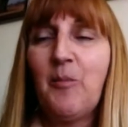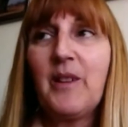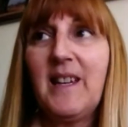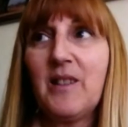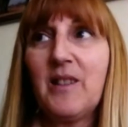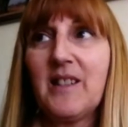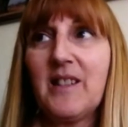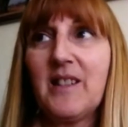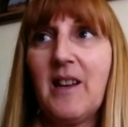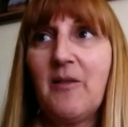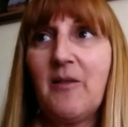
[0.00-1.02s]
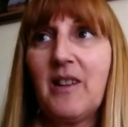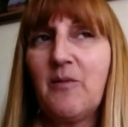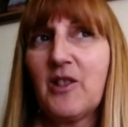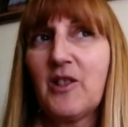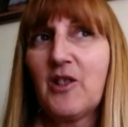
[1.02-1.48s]
But it was
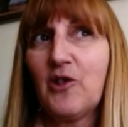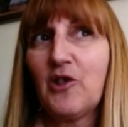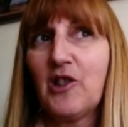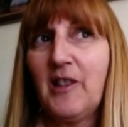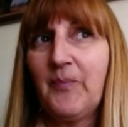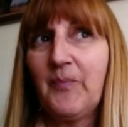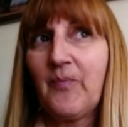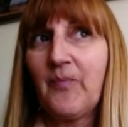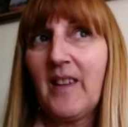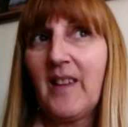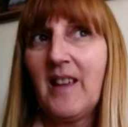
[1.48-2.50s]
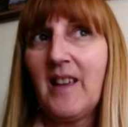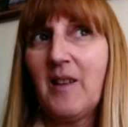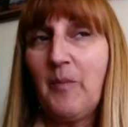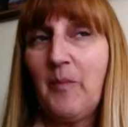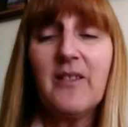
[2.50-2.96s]
such a
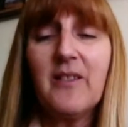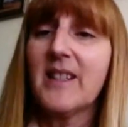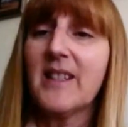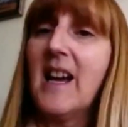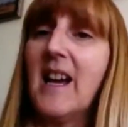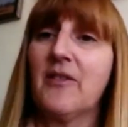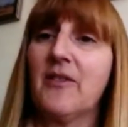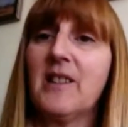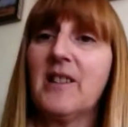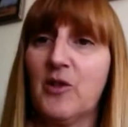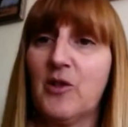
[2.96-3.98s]
benefit to have that.